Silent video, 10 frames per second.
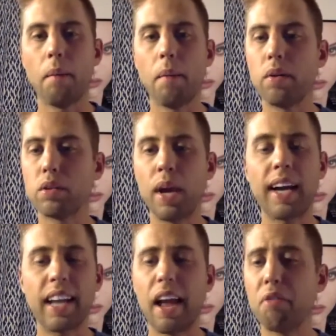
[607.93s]
It was
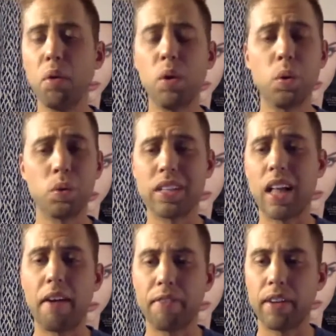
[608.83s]
packed. Everyone was
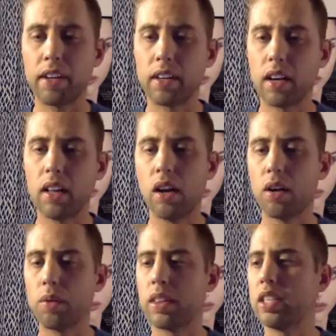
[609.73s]
laughing along
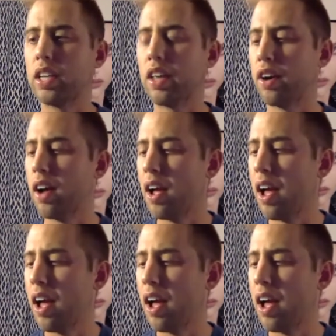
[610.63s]
with each other.